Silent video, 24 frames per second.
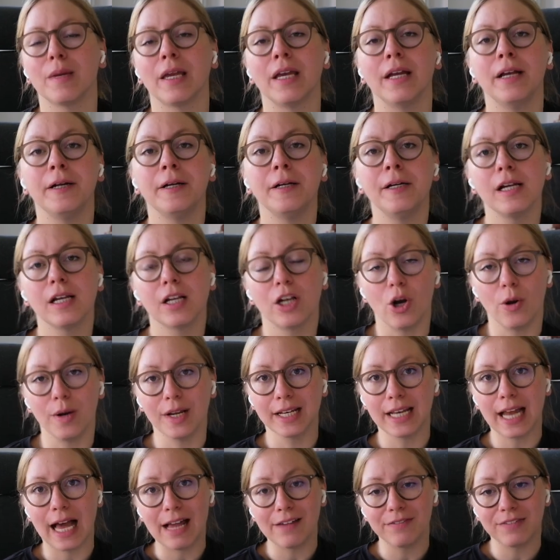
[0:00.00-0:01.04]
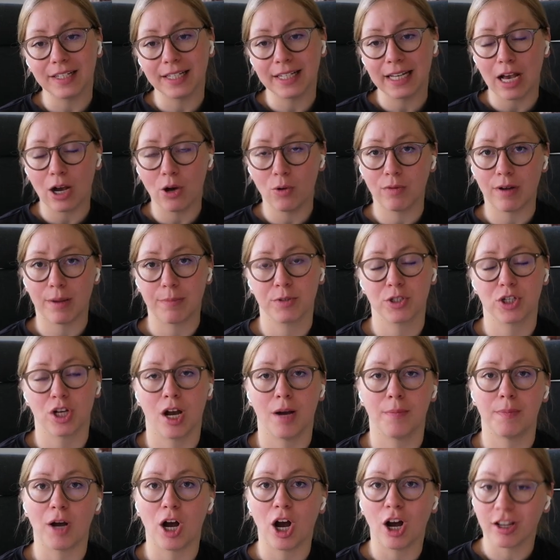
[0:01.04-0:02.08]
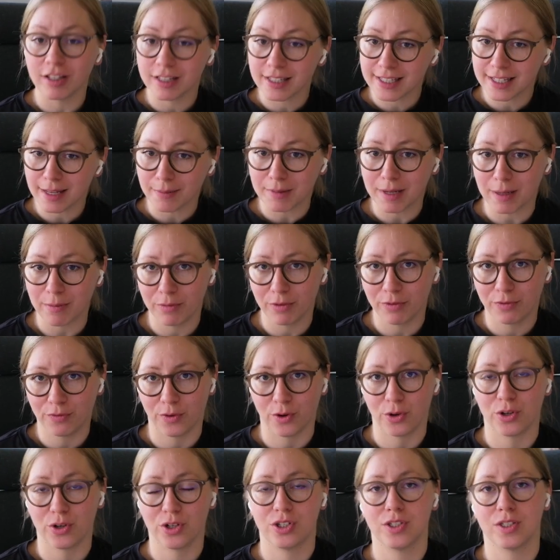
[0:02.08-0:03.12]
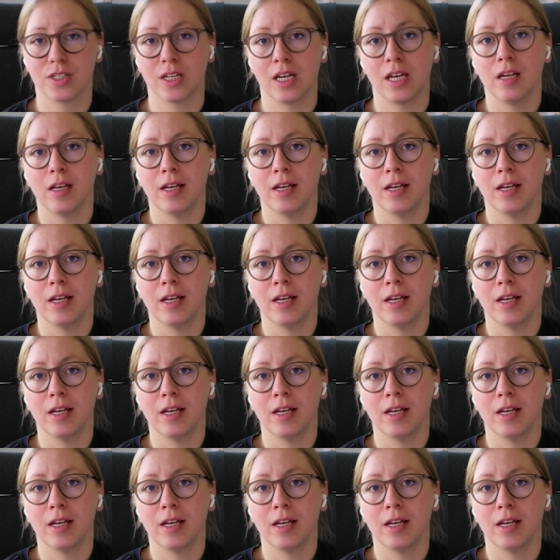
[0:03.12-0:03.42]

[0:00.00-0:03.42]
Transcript: me, going live in our web shop on September 1st.